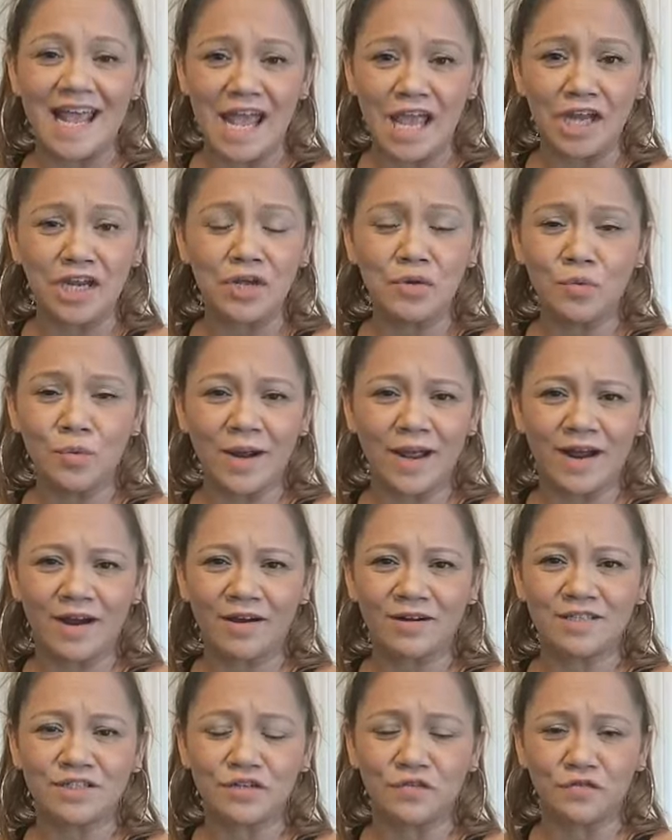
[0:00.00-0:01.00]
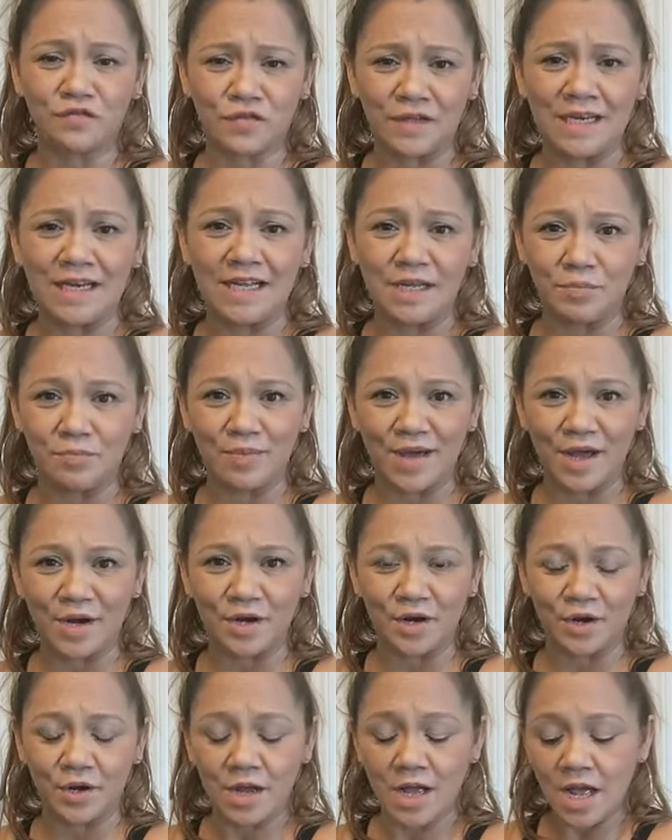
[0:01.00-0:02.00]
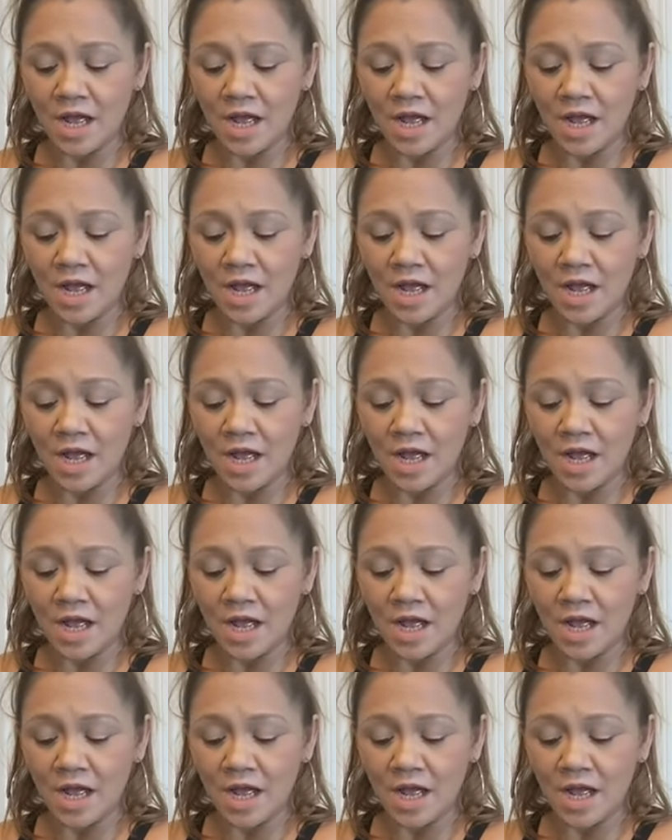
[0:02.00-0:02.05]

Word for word: anywhere to feeling better.